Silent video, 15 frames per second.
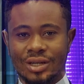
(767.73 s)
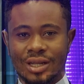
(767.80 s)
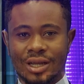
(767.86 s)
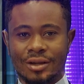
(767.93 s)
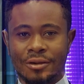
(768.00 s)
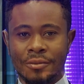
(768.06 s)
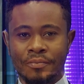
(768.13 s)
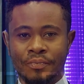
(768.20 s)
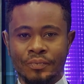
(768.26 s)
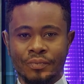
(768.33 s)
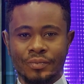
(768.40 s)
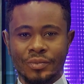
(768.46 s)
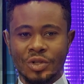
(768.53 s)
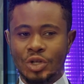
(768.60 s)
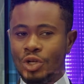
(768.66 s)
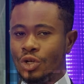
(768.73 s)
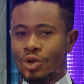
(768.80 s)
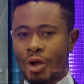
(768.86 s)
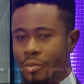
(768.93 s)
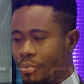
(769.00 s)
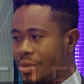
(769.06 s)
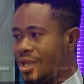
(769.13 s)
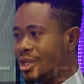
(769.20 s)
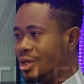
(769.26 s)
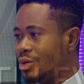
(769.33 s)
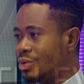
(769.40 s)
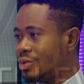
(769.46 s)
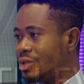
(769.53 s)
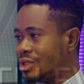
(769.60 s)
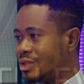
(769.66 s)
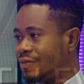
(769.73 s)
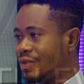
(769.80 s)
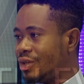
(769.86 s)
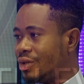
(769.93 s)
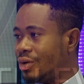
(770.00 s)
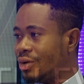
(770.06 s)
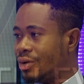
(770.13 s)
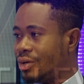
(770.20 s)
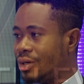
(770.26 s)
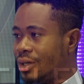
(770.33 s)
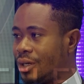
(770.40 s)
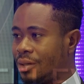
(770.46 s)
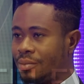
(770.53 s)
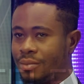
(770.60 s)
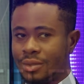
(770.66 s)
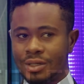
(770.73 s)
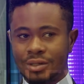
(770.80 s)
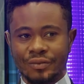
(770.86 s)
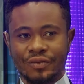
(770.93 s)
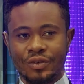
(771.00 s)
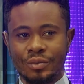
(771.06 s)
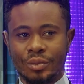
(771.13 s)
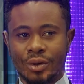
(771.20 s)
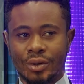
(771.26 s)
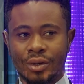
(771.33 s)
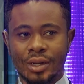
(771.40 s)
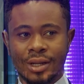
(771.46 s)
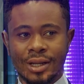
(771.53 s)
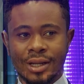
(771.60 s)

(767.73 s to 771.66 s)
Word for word: Now, not many know this figure mm. um, in football.